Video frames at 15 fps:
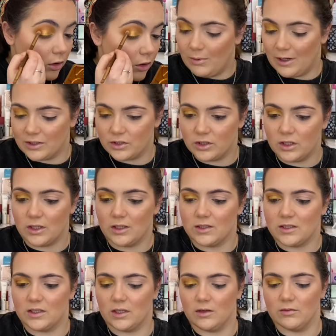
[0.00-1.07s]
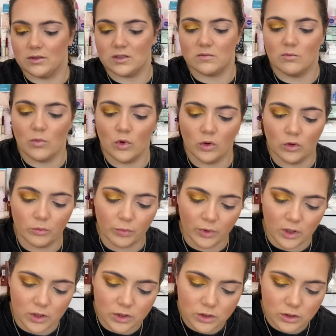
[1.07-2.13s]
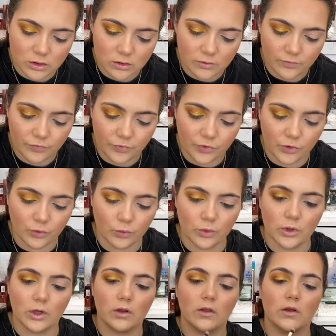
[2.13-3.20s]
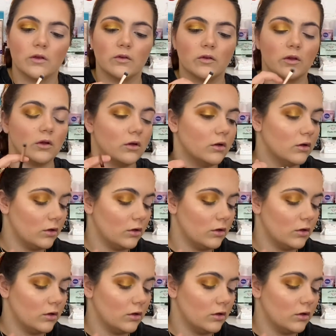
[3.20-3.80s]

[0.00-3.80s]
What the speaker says: I'm actually gonna take a smaller brush to work this in.